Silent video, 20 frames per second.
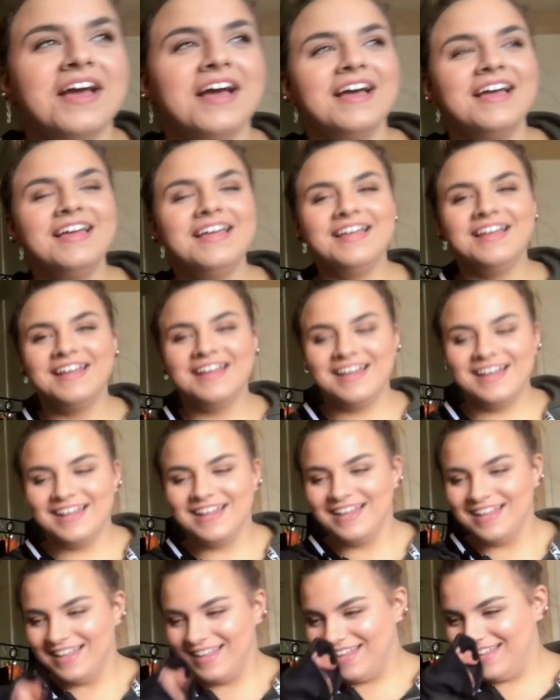
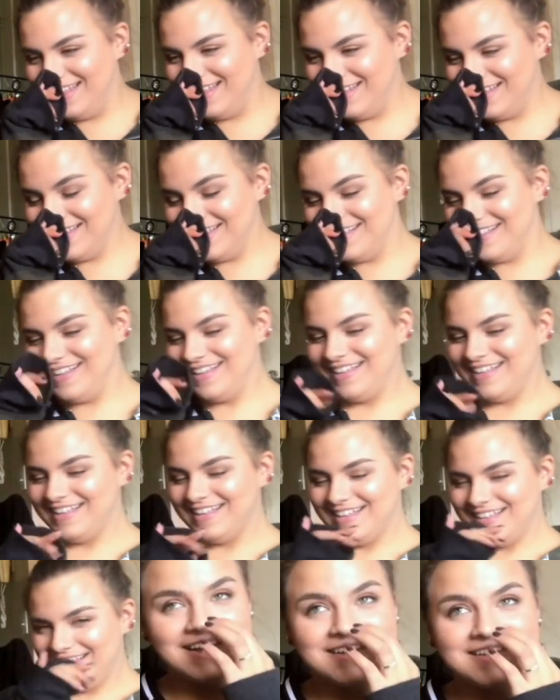
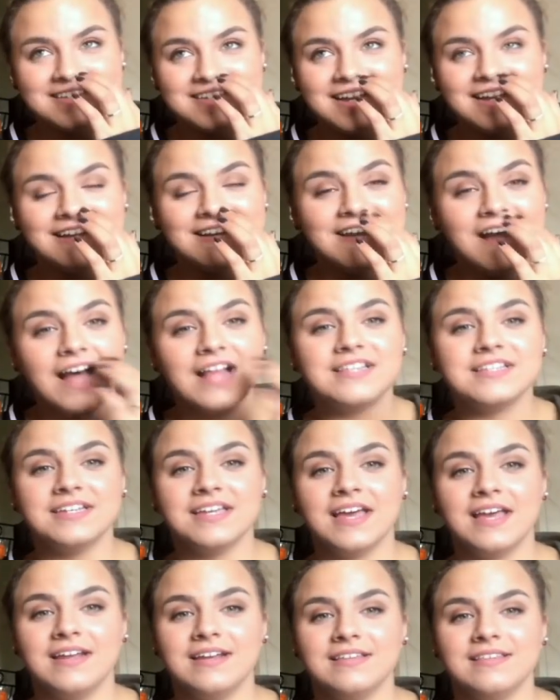I decided not to
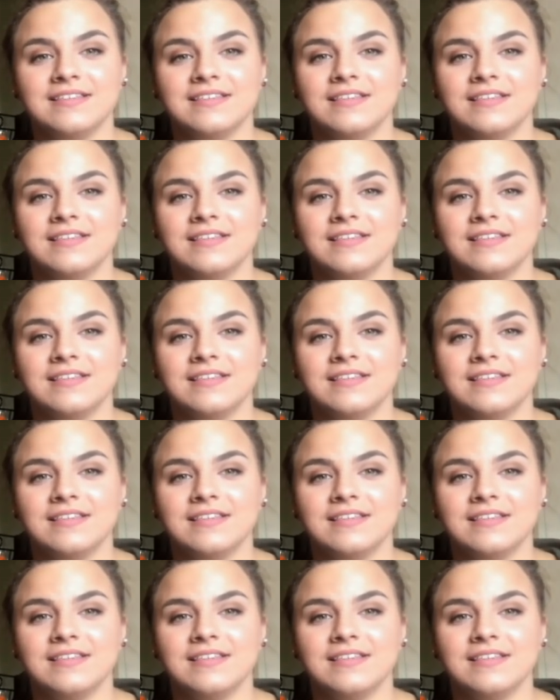get